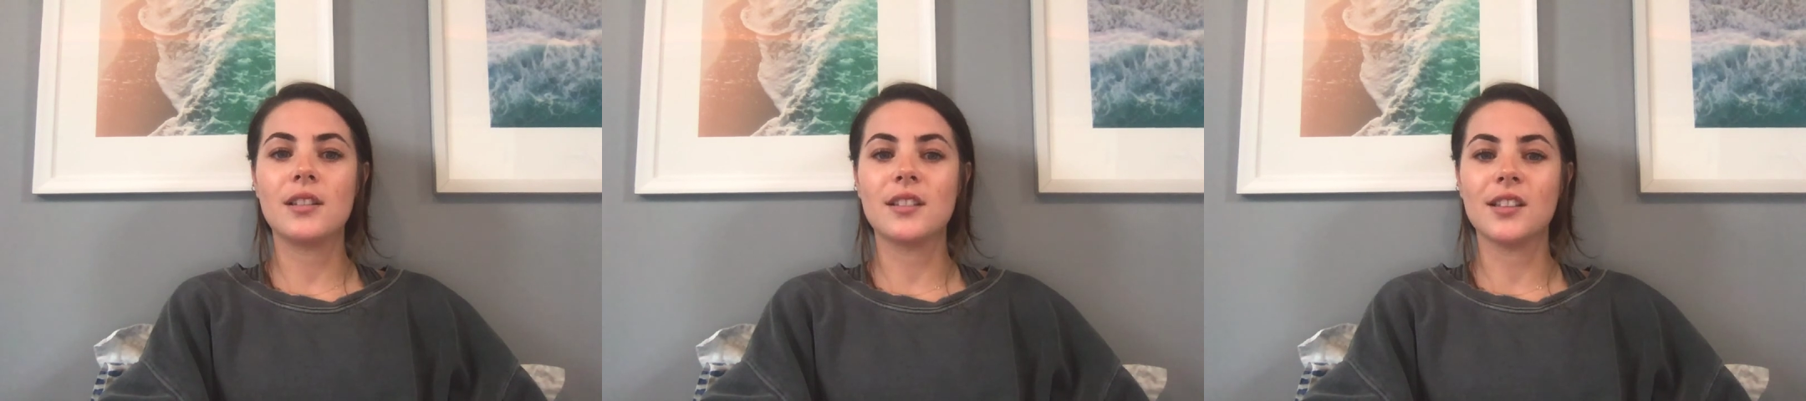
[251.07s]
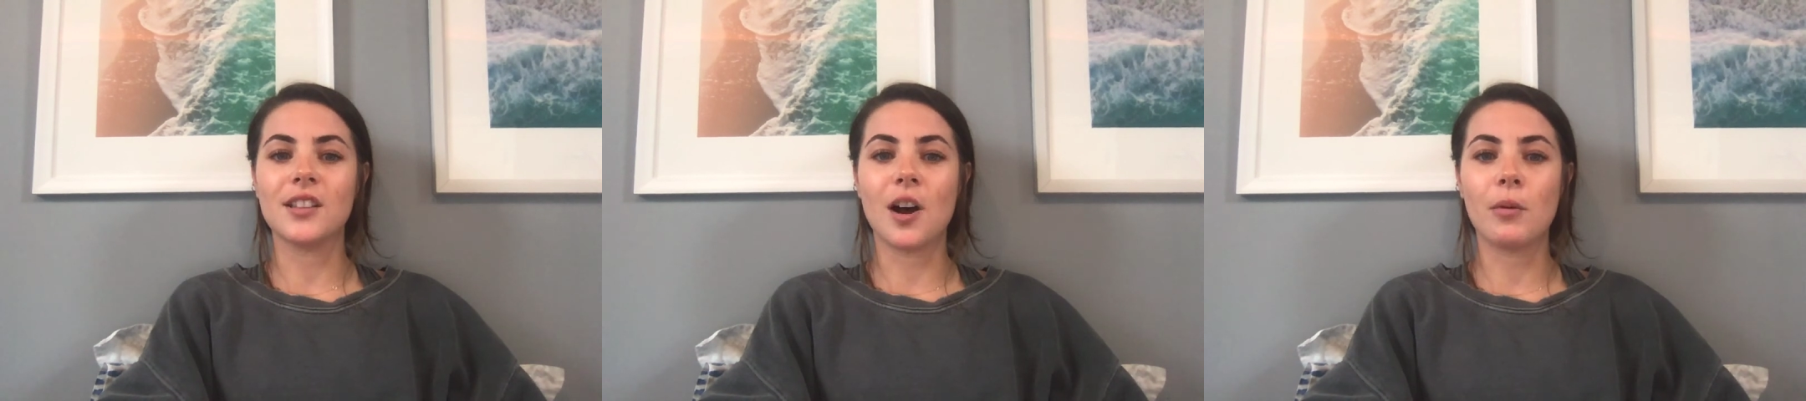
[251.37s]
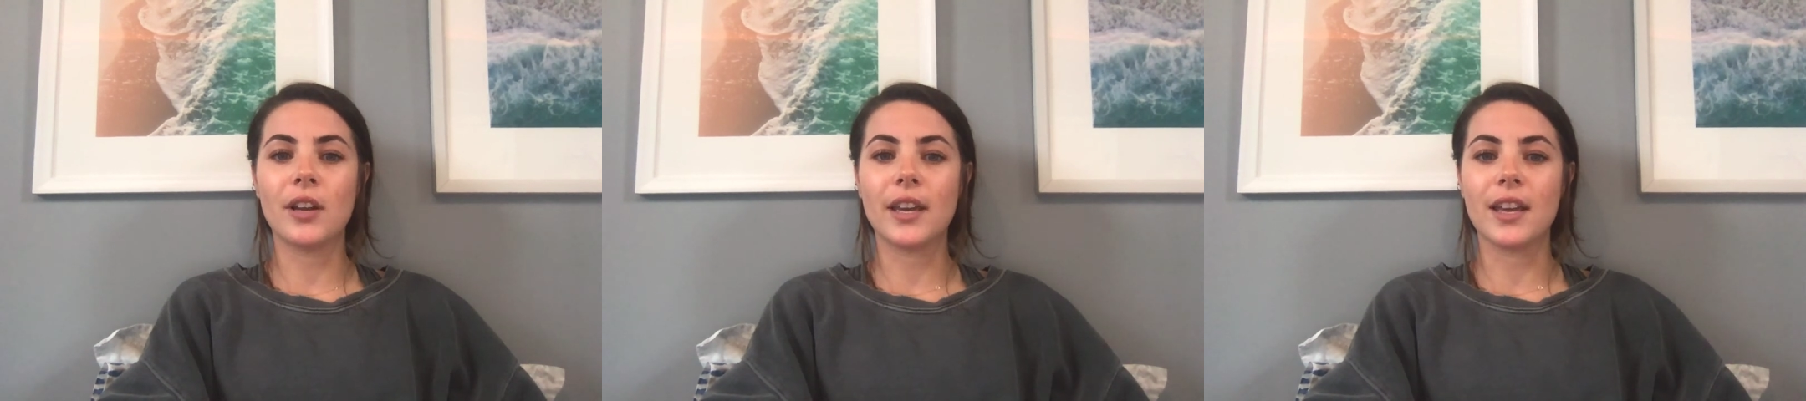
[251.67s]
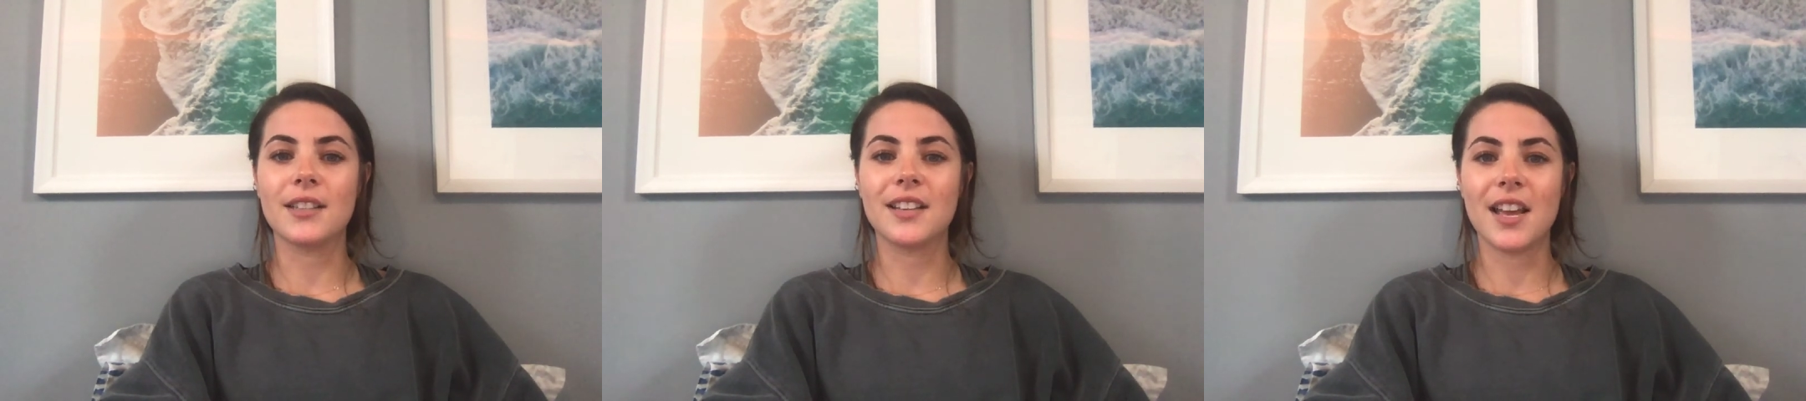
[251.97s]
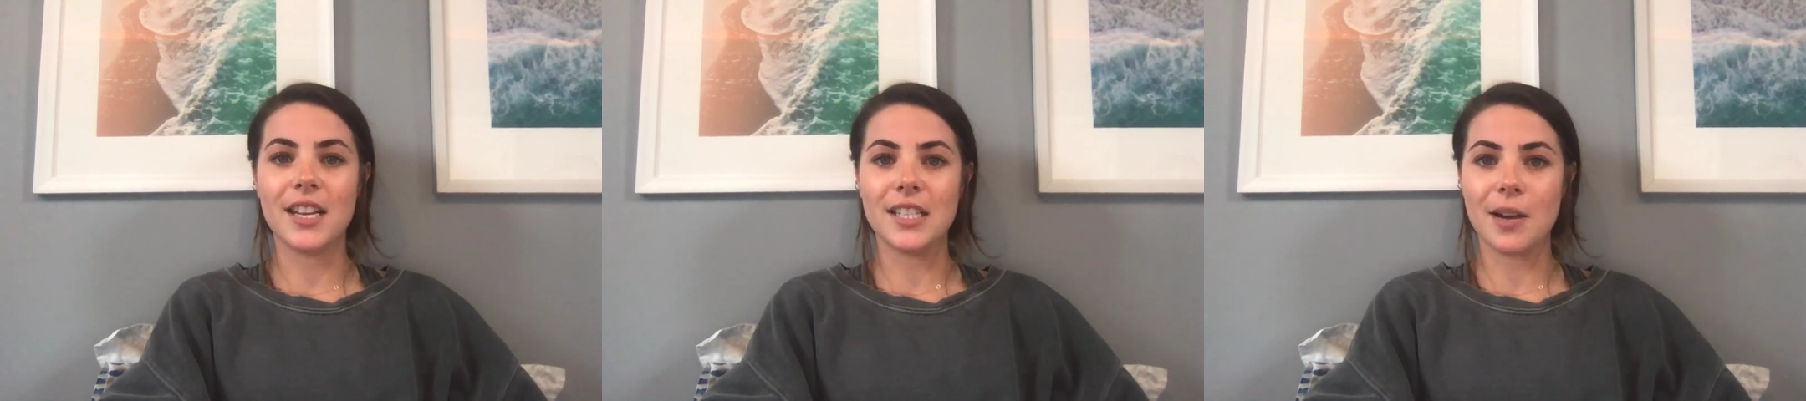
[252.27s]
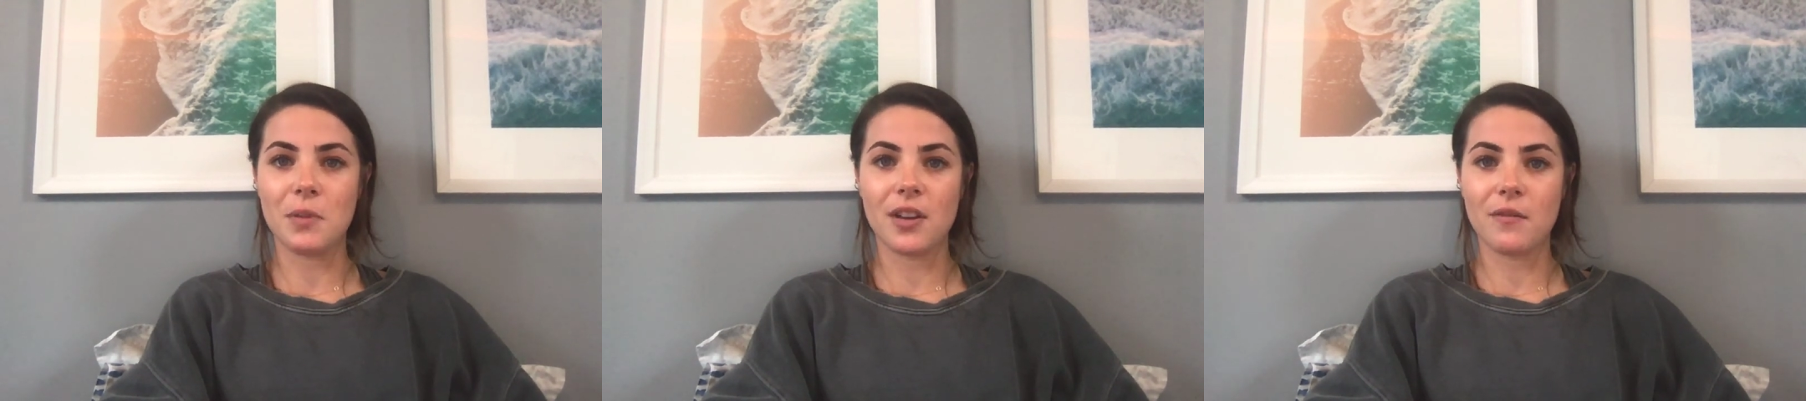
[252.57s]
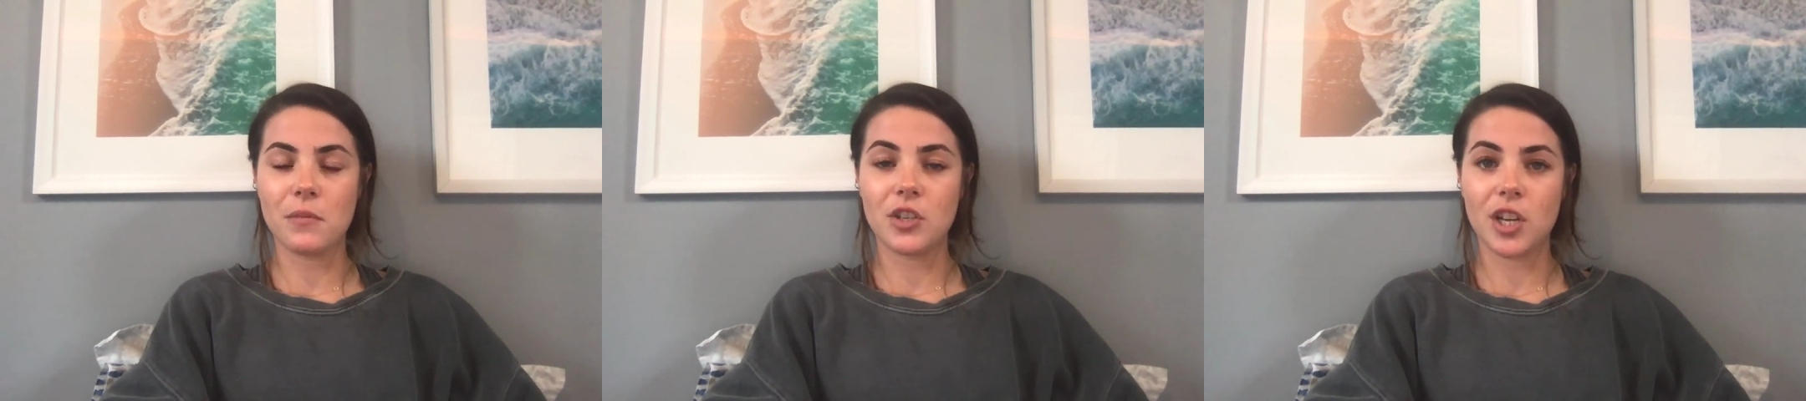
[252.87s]
slobbery kiss anytime you give
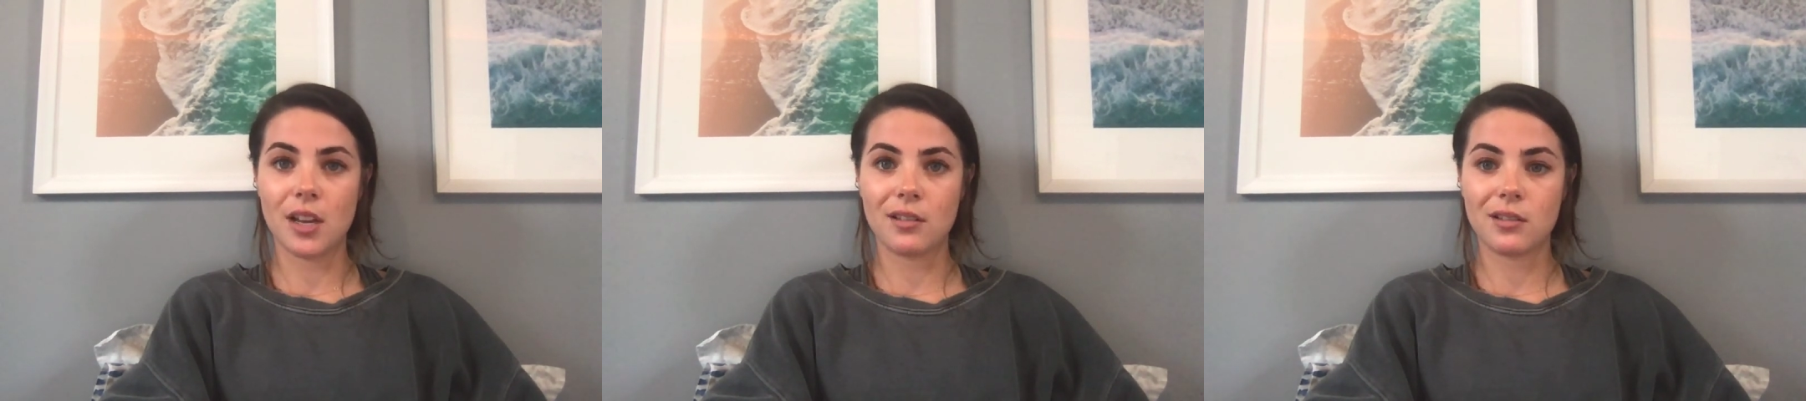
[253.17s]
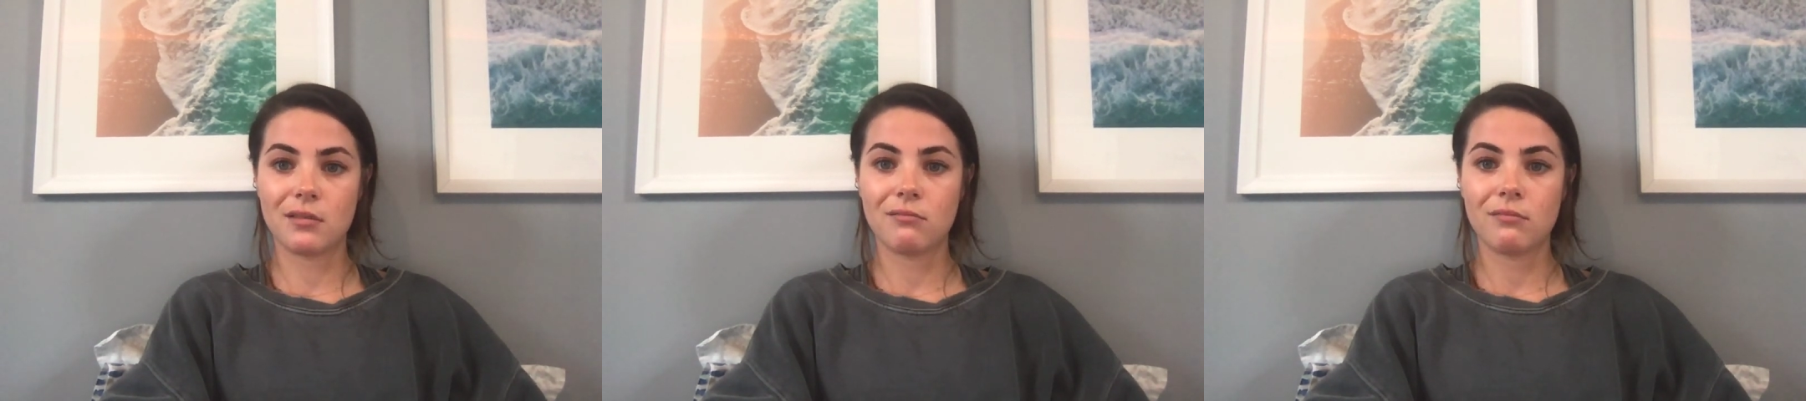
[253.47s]
him the chance.